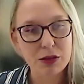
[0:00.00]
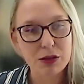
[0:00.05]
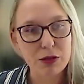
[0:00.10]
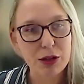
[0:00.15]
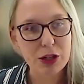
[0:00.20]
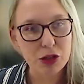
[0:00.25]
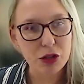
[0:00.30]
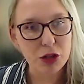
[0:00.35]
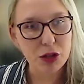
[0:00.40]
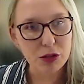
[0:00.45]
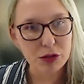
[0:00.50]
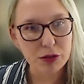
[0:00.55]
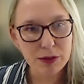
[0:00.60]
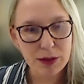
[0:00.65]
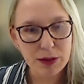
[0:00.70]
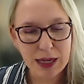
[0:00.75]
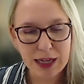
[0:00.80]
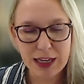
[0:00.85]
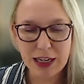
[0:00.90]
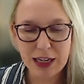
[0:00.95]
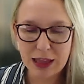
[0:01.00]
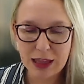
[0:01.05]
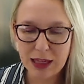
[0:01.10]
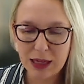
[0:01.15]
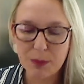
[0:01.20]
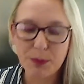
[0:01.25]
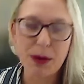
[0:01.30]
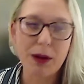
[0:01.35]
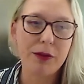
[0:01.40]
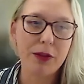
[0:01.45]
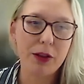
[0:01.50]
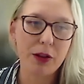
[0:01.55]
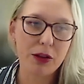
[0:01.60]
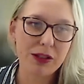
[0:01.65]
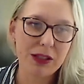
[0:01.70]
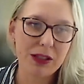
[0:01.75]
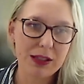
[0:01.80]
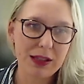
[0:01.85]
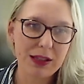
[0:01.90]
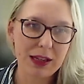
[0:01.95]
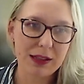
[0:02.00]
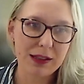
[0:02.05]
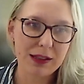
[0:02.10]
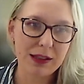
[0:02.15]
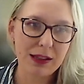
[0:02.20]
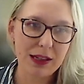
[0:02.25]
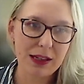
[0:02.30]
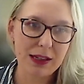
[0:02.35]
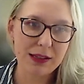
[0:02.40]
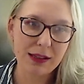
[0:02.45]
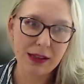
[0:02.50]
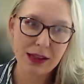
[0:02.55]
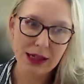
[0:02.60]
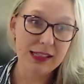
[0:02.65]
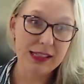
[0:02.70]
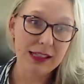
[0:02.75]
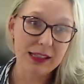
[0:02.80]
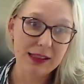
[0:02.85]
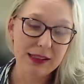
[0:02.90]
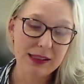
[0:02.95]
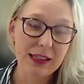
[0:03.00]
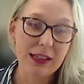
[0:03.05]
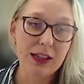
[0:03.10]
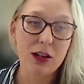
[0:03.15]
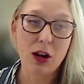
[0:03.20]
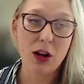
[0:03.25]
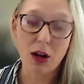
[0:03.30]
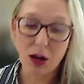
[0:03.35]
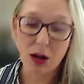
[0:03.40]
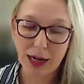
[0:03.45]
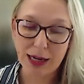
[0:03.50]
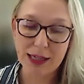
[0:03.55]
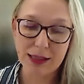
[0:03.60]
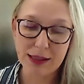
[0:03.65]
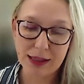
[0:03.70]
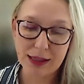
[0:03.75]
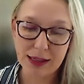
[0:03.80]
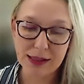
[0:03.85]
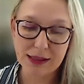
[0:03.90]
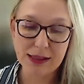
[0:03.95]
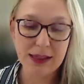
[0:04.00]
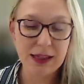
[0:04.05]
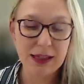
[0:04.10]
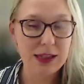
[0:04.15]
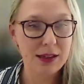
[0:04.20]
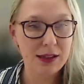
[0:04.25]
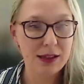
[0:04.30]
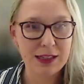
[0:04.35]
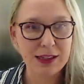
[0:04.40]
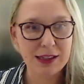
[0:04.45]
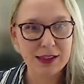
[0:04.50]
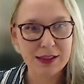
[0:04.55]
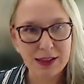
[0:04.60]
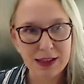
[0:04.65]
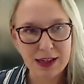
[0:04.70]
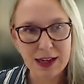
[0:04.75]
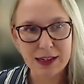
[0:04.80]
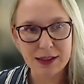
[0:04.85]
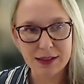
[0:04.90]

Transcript: threshold. And anything above those intensities is considered high intensity